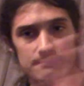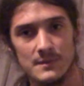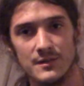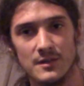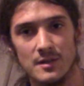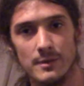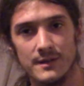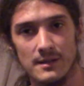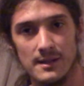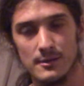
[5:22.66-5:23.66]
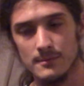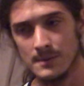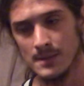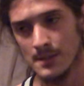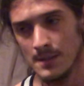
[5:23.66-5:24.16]
I'll talk about that later.
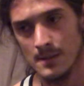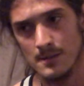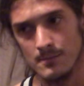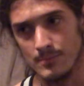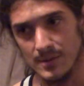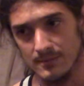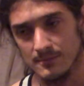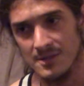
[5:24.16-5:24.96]
But